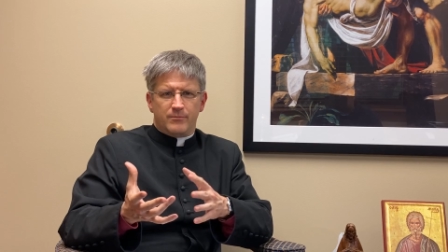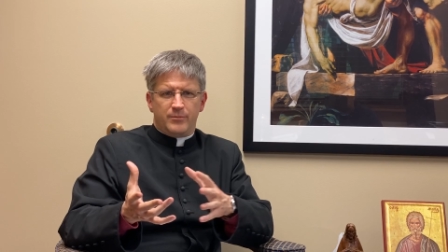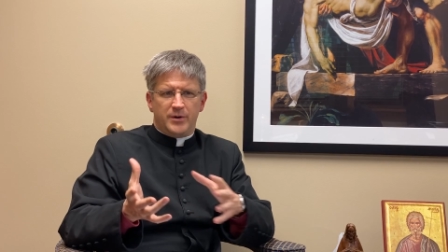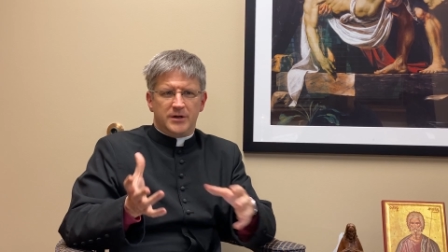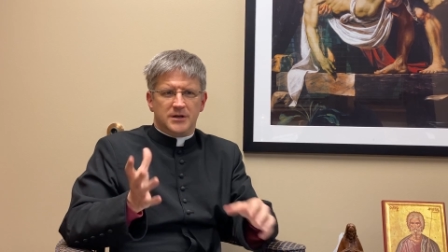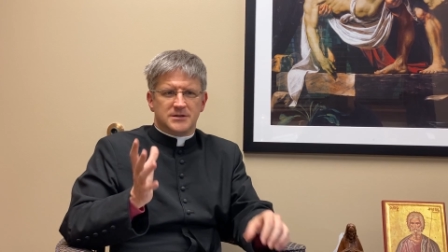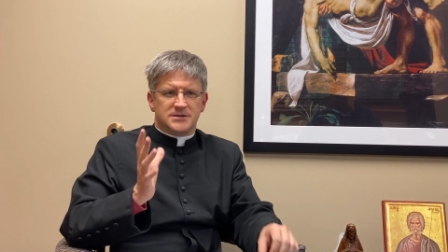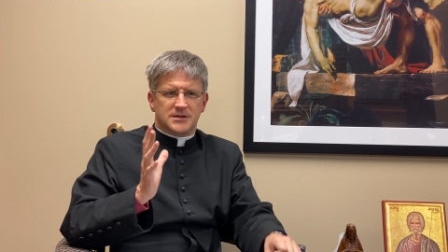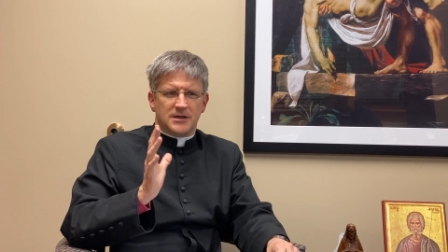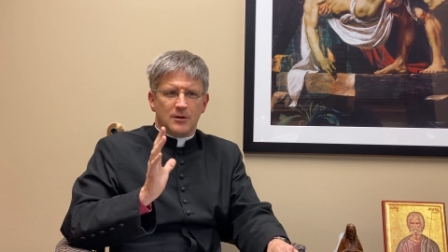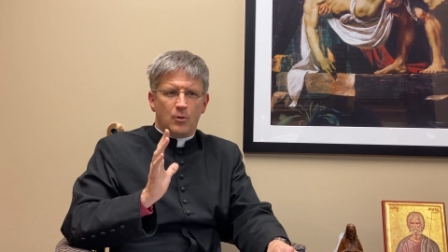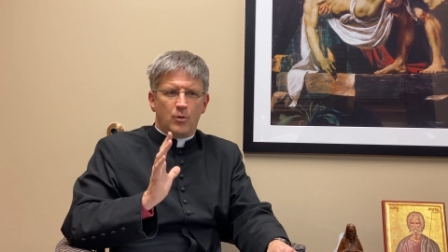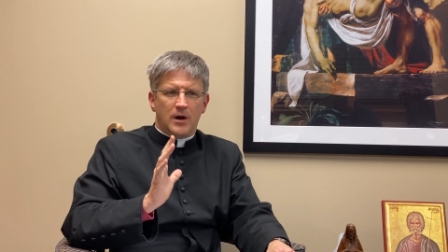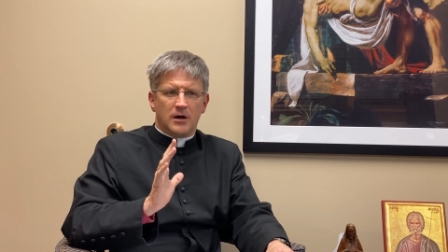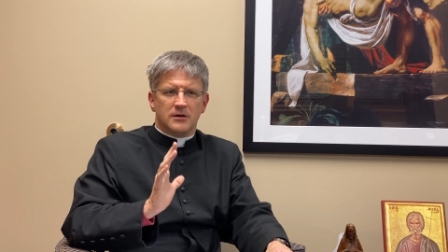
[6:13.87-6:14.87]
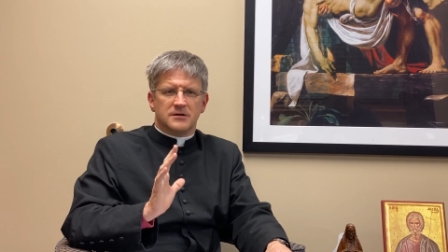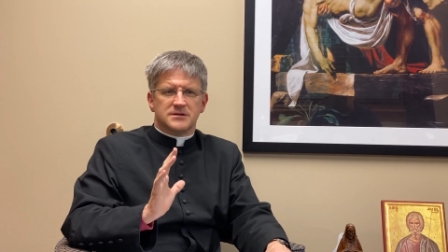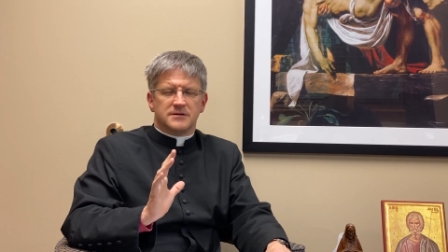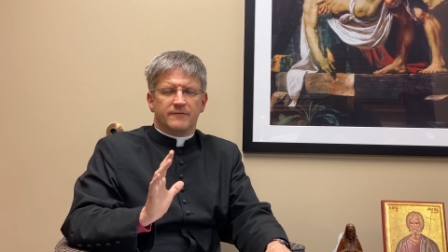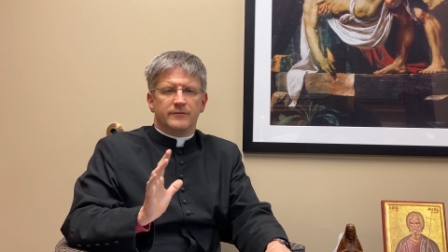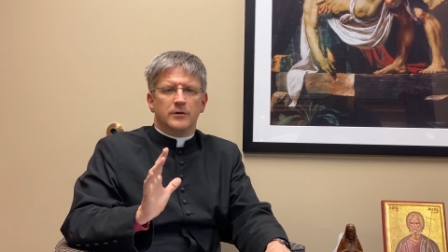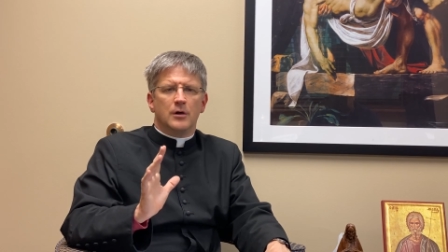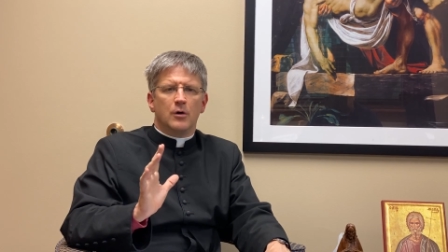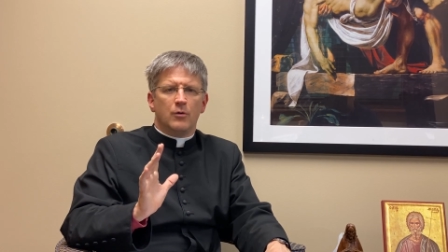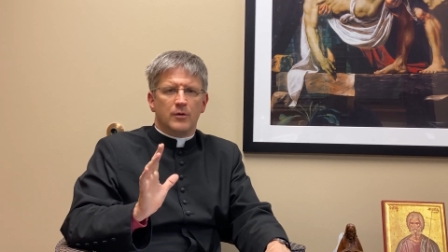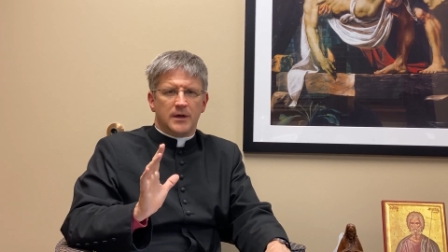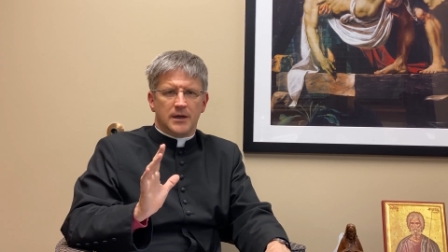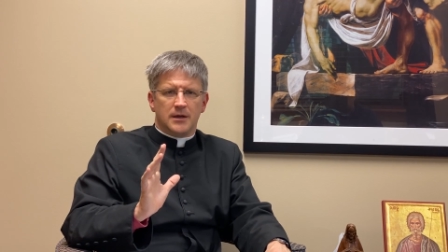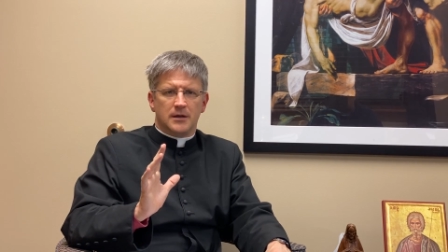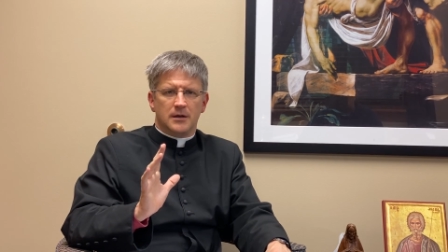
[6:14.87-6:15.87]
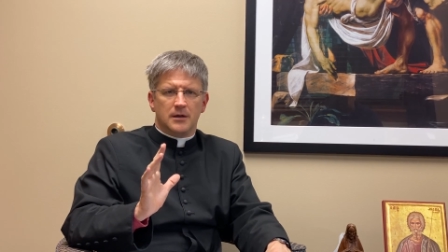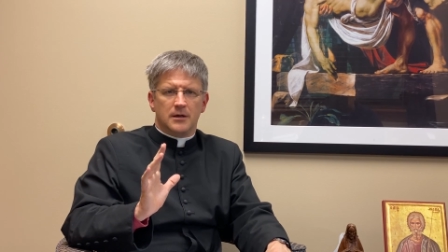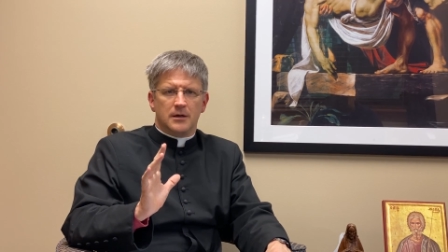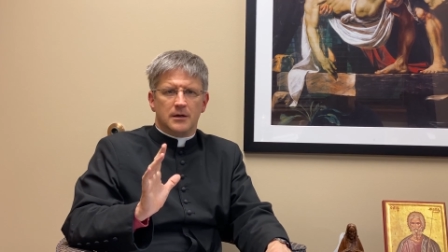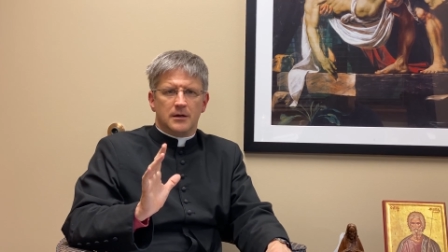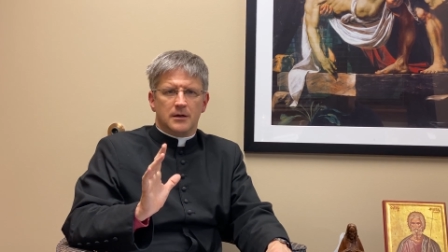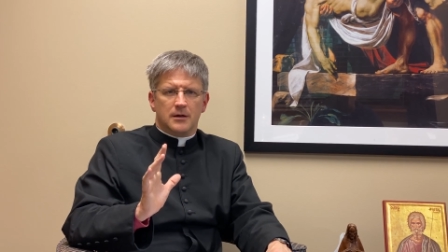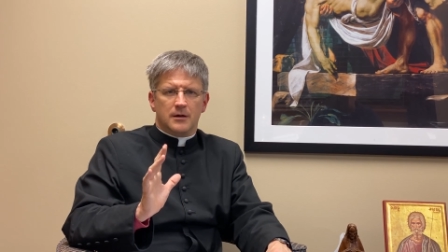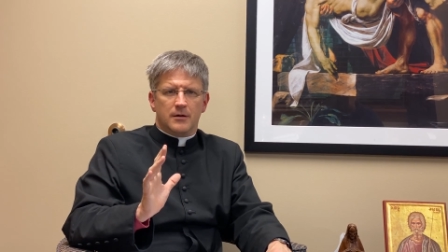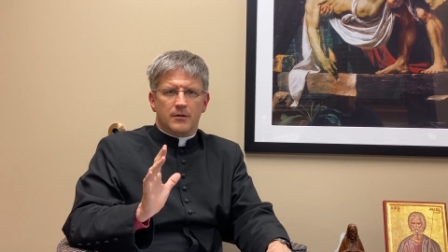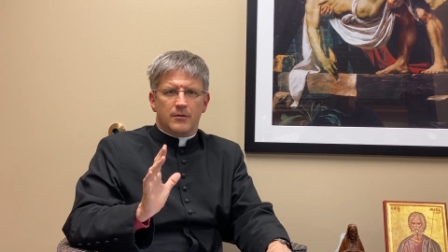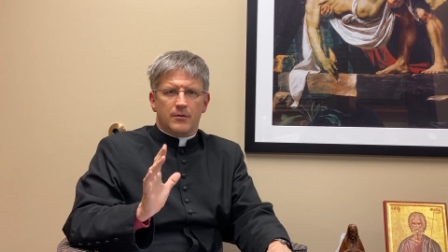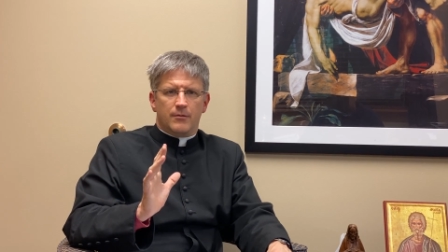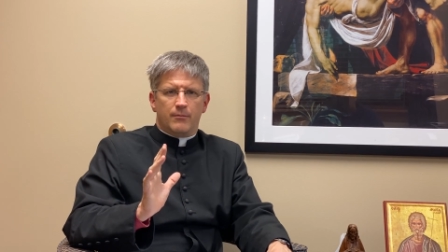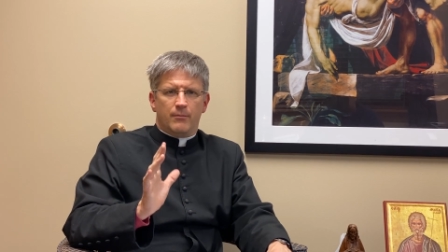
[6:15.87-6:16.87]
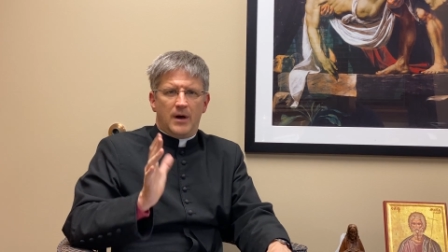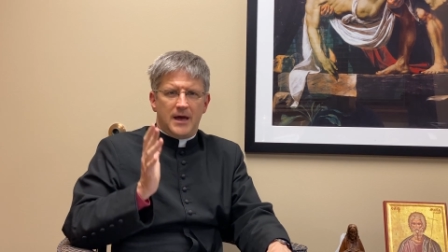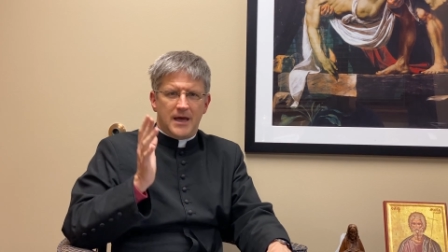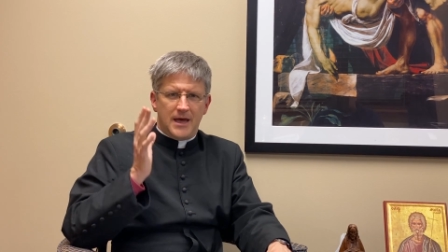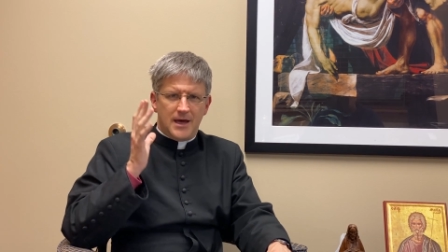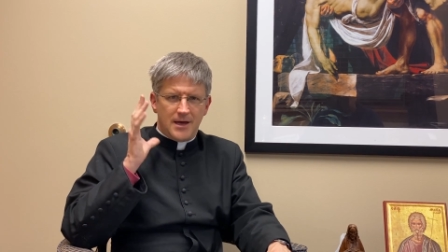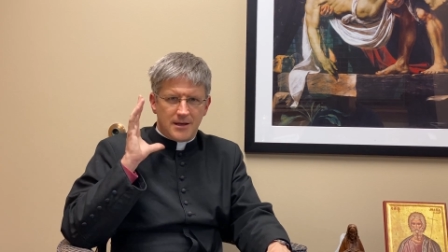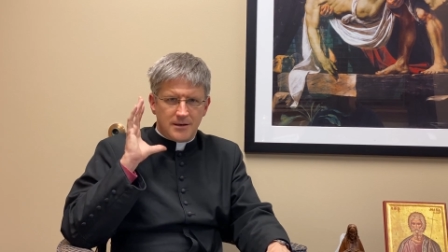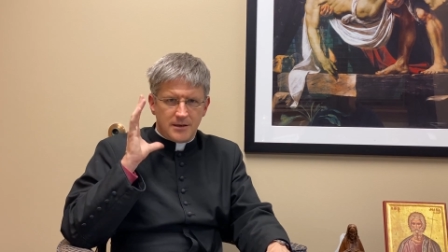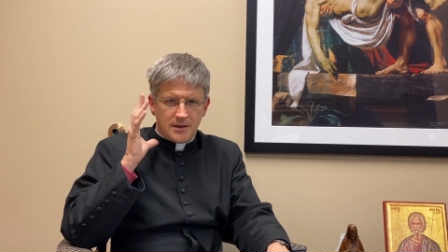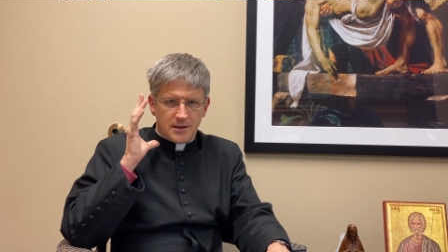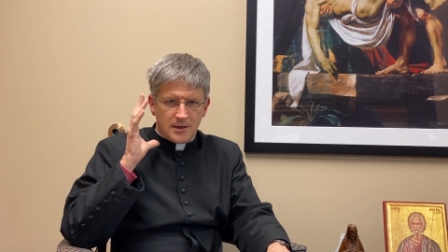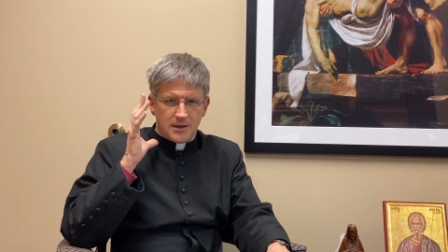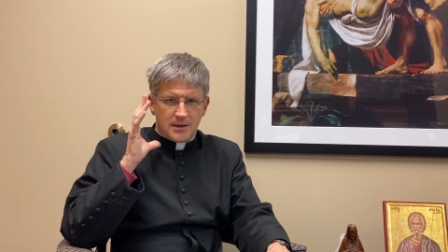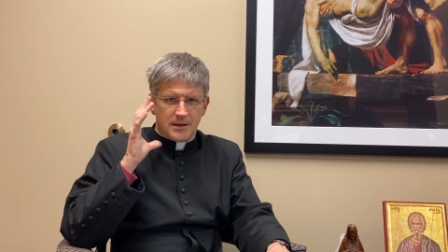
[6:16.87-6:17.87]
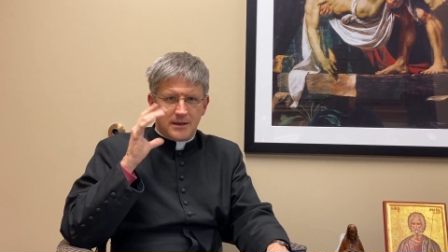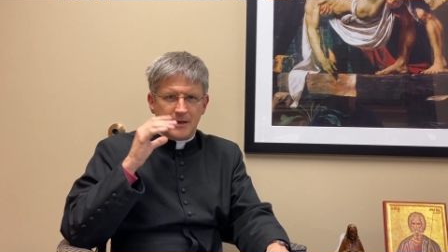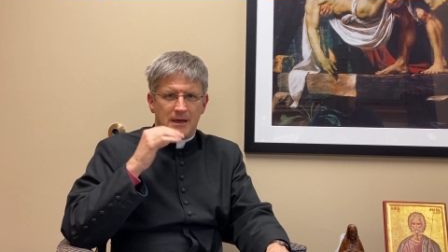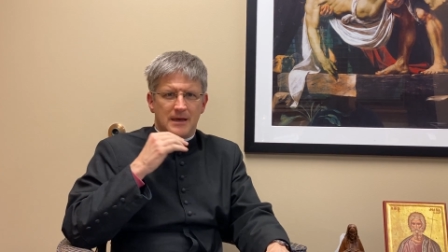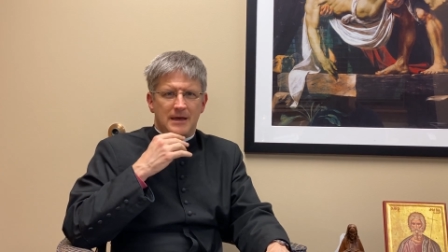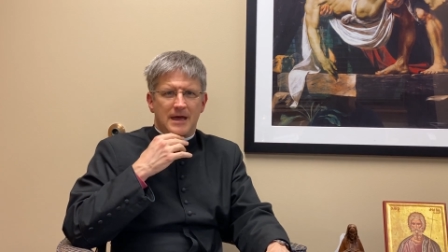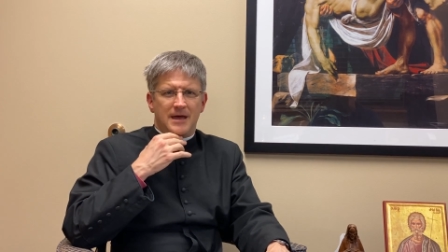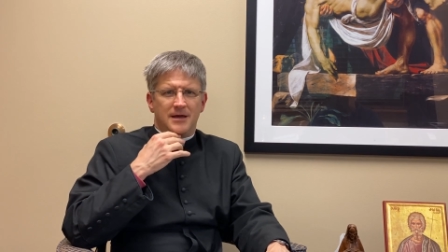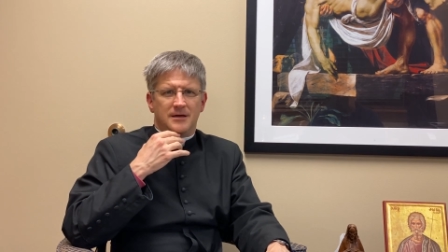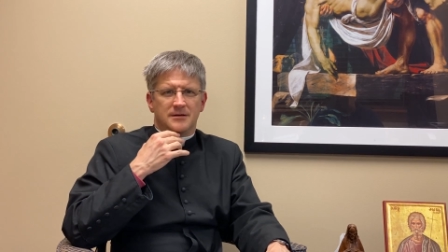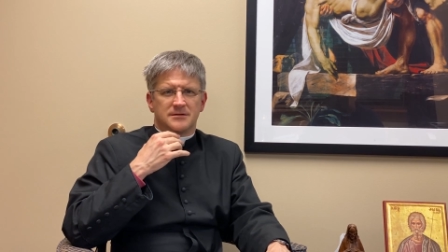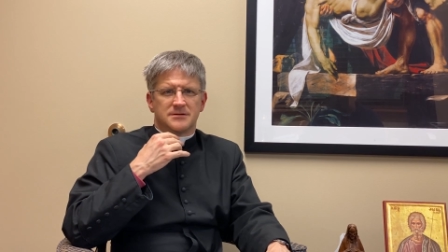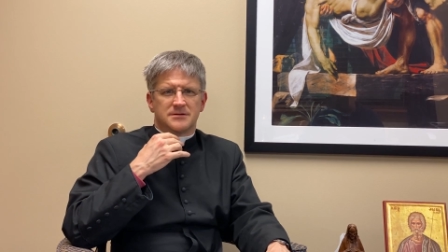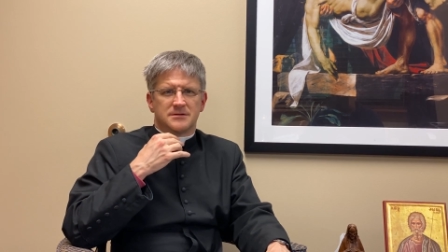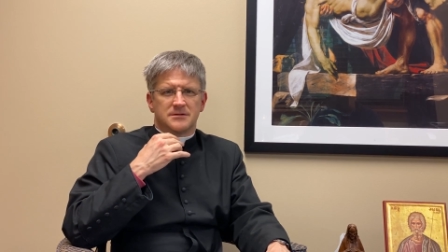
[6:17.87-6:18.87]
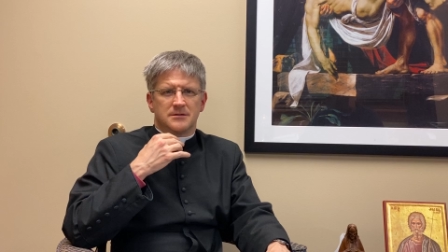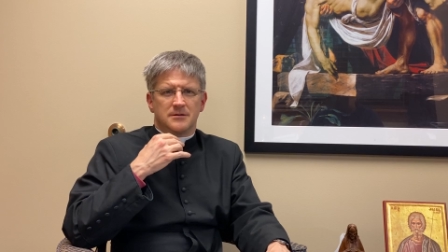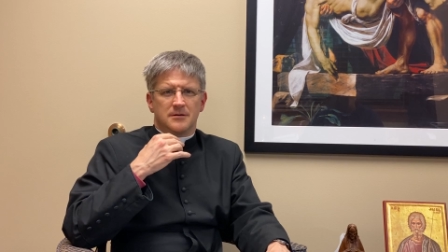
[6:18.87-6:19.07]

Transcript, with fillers: But it's the awareness of knowing my head aches,